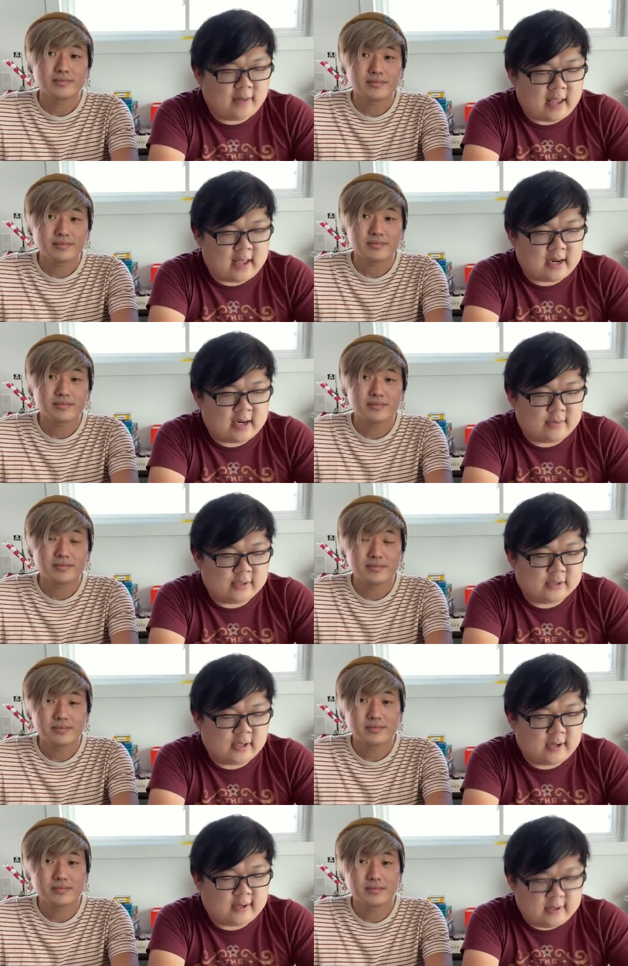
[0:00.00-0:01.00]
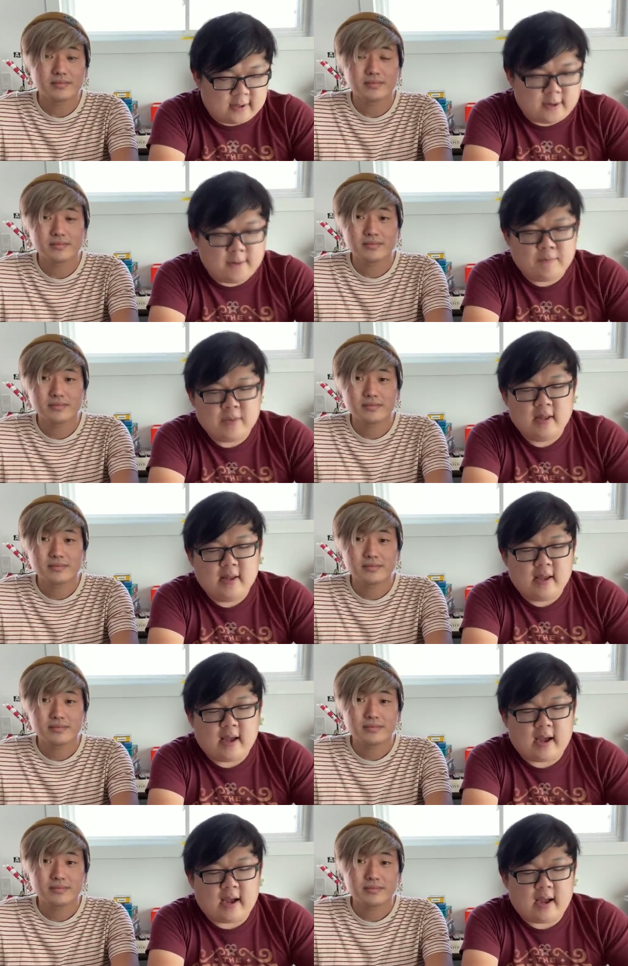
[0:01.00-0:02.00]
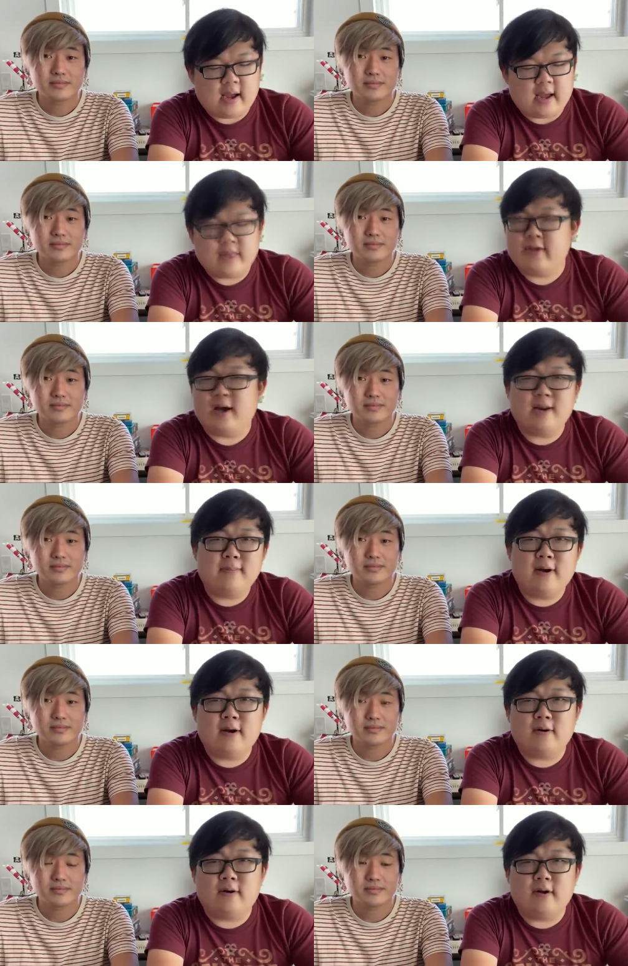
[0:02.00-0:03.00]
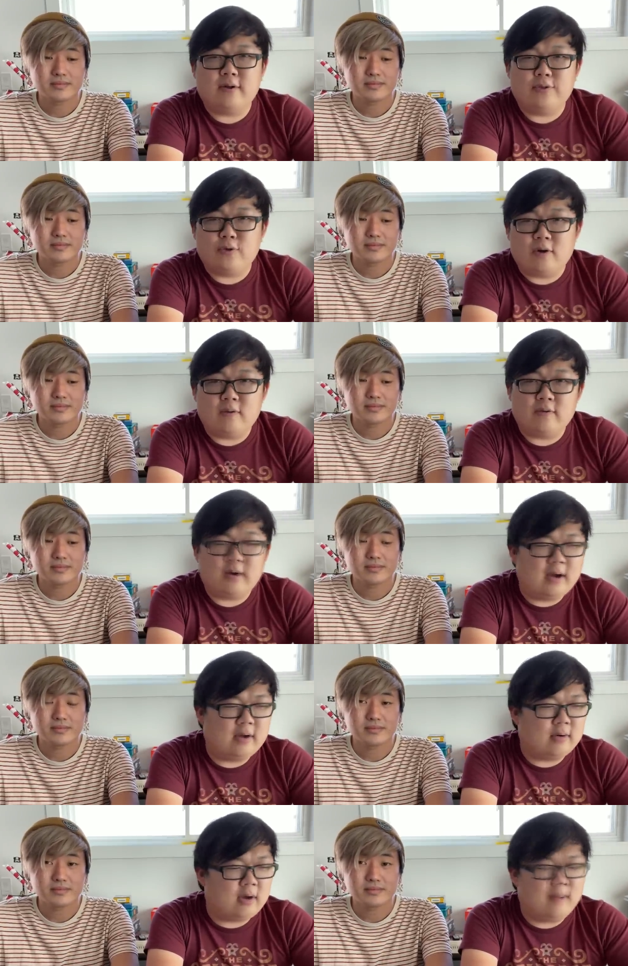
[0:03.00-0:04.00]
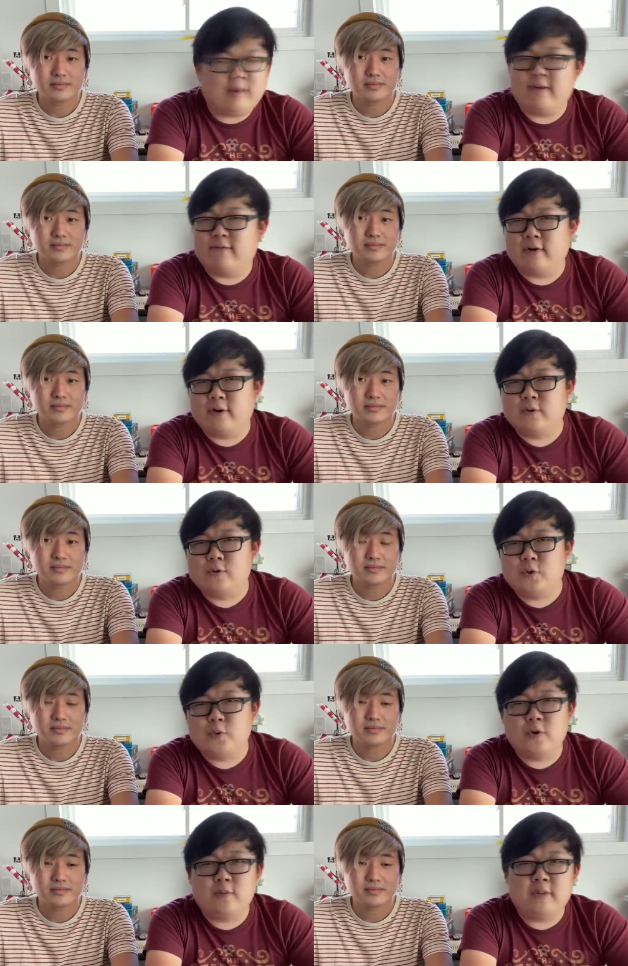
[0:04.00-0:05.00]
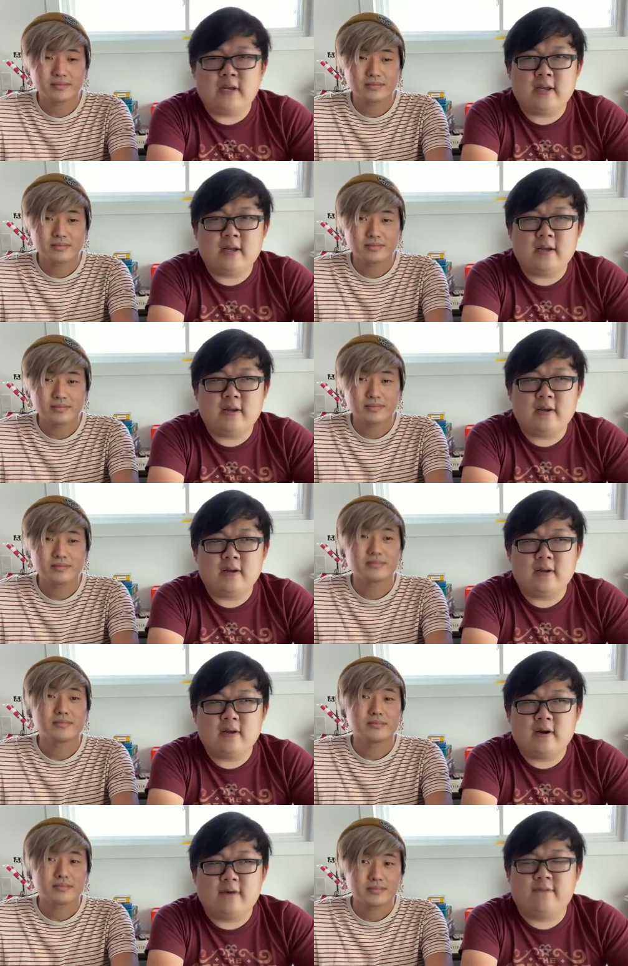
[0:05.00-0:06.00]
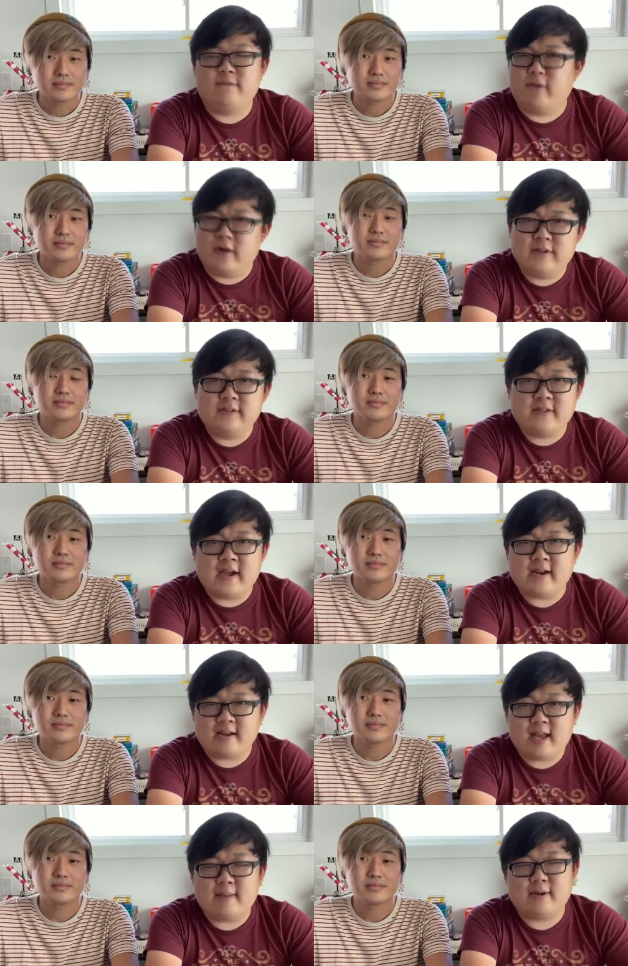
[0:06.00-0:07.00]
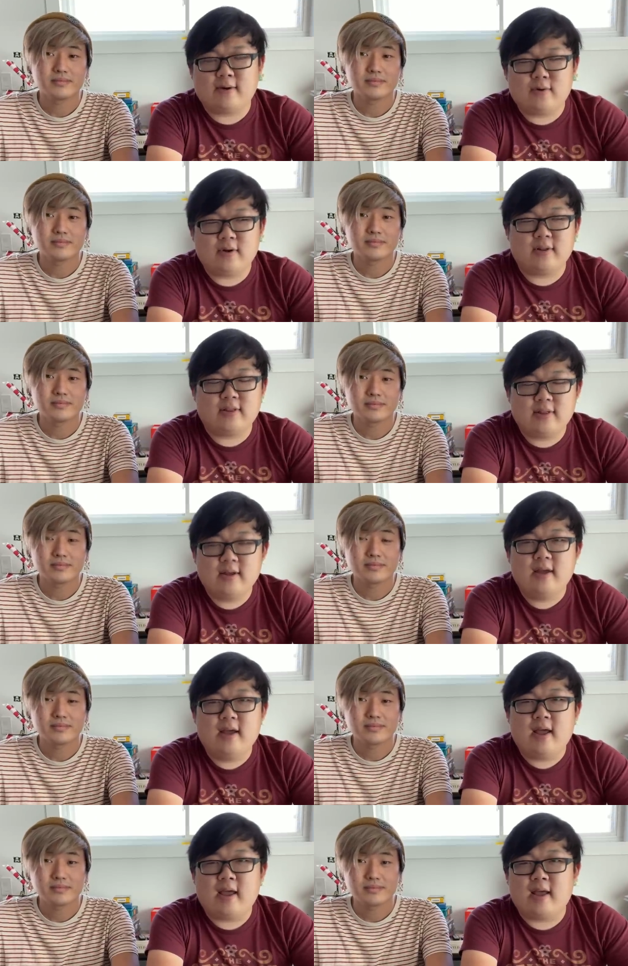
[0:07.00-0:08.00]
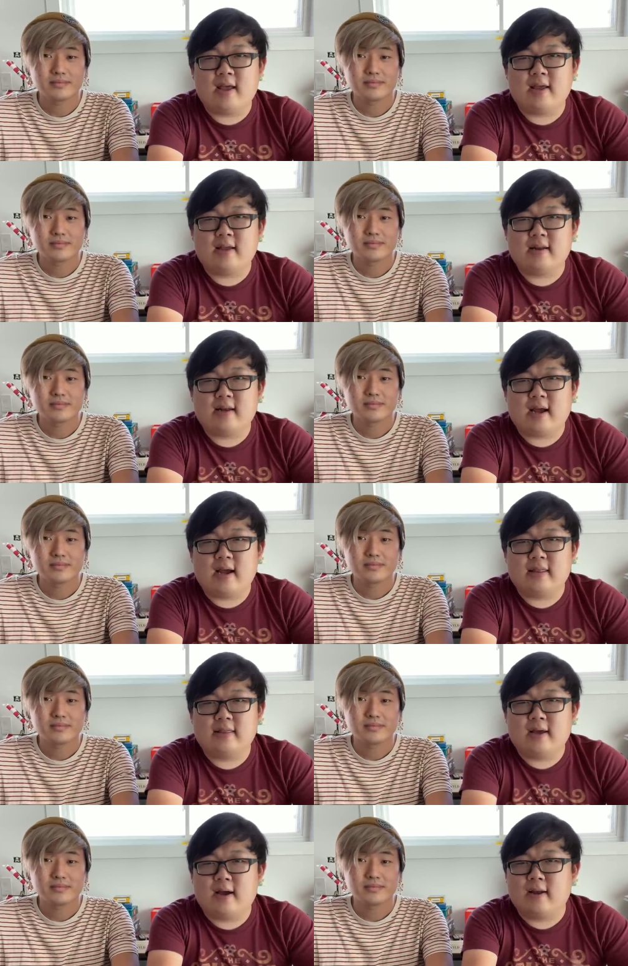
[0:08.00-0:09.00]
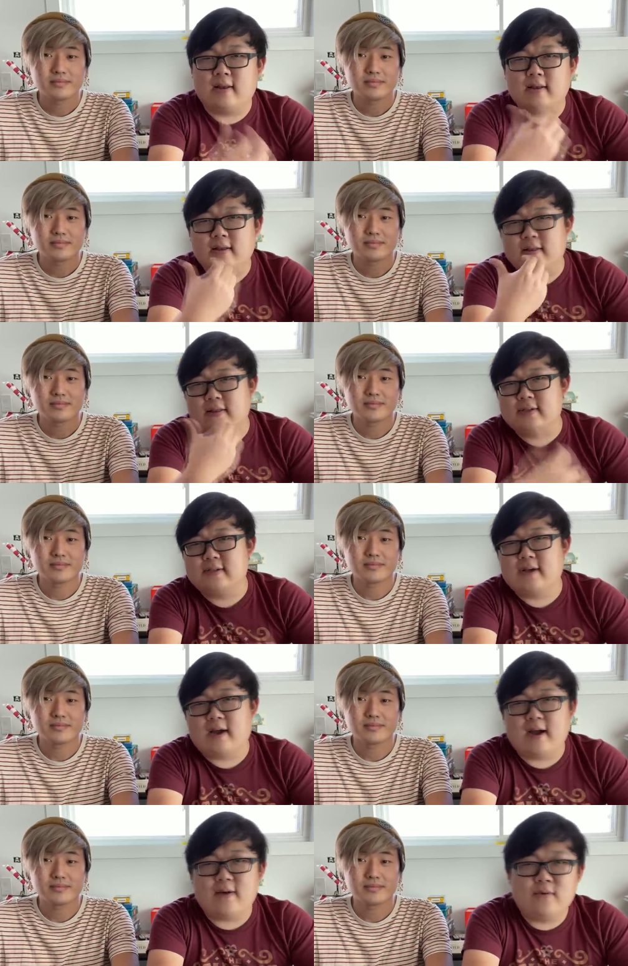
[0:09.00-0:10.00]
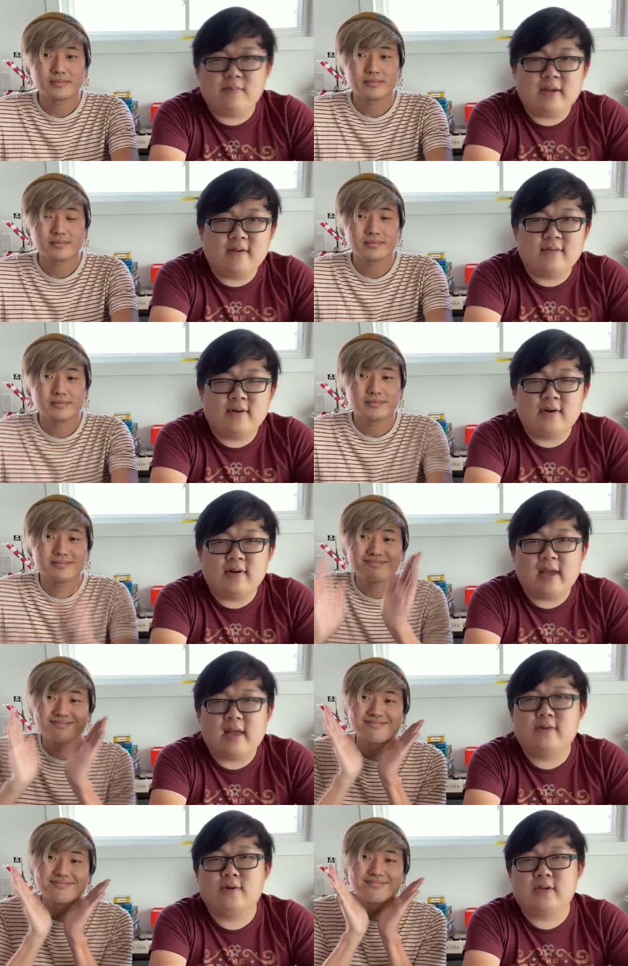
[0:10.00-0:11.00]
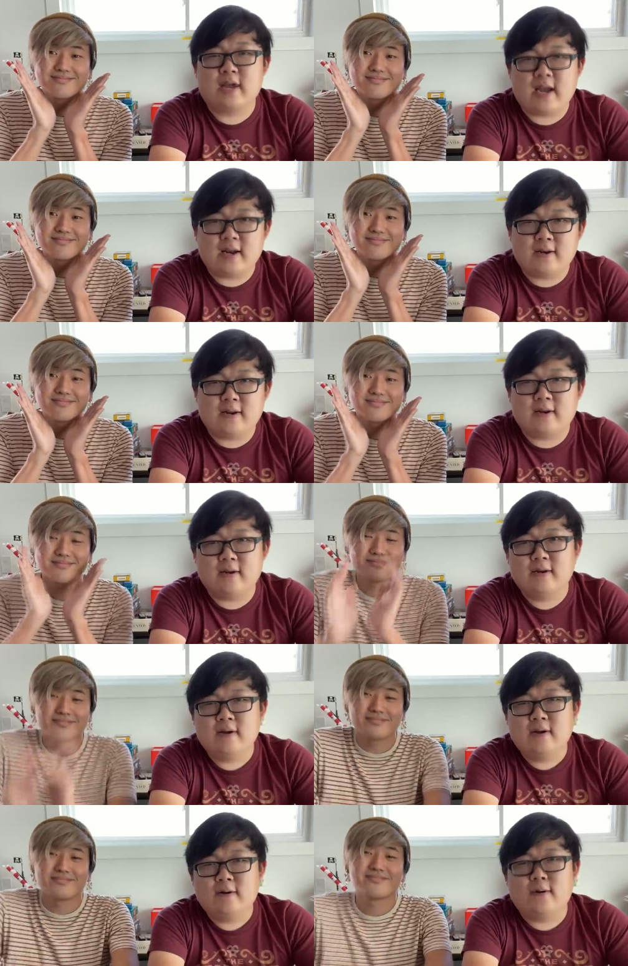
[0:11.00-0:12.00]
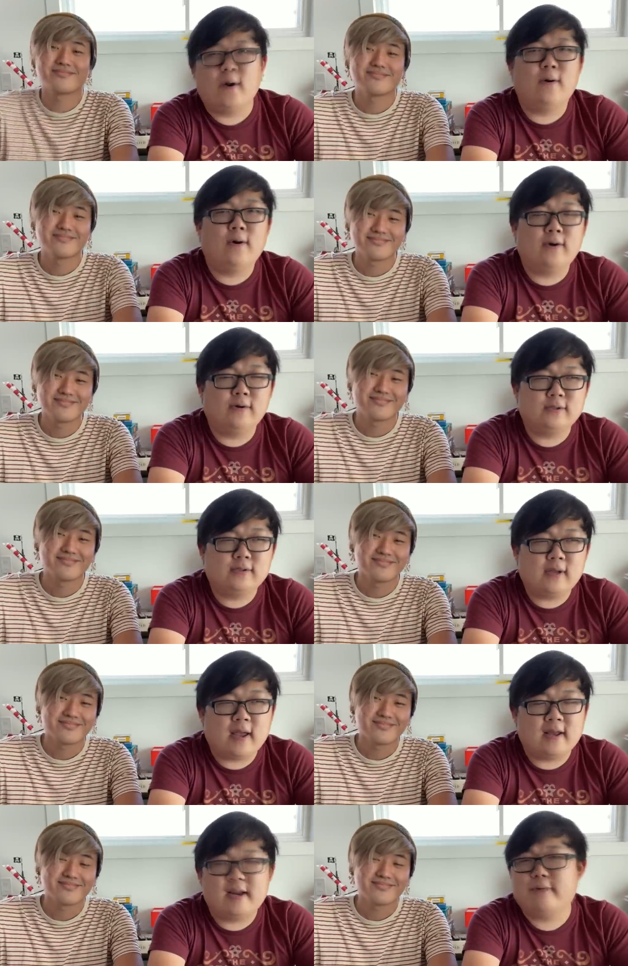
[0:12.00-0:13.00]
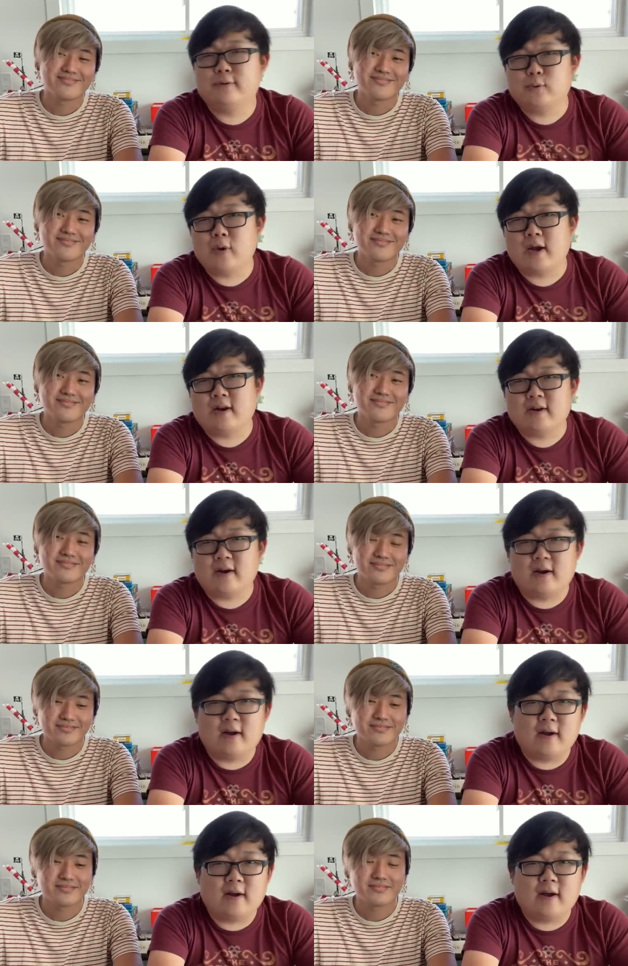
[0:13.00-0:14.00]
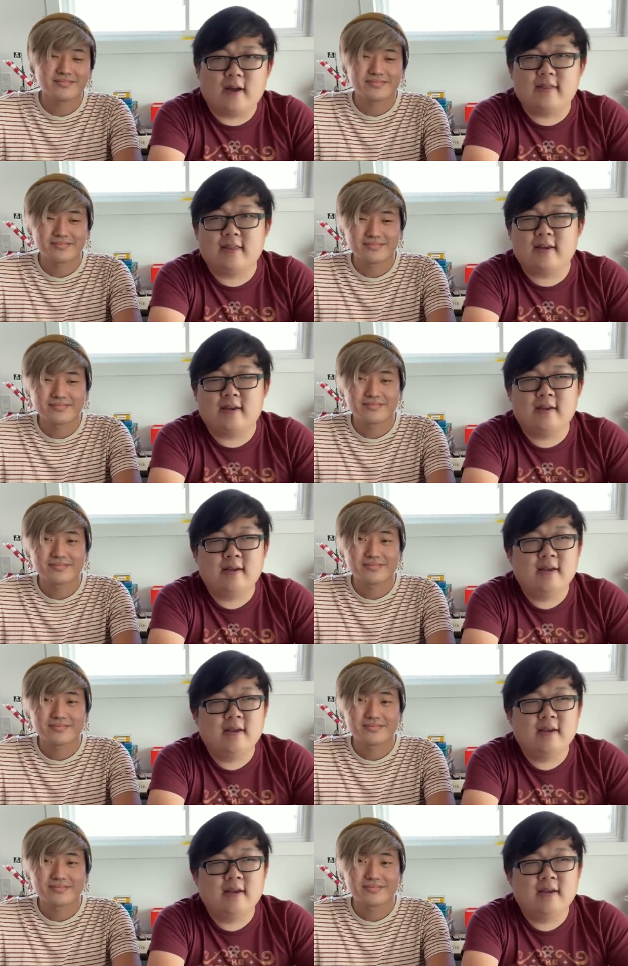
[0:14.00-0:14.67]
Speaker 1: and I was like, you know, I thought about throughout all my friends who would be a fun dynamic with, and I thought this guy would be a very entertaining co-host, and I was right. Uh, I think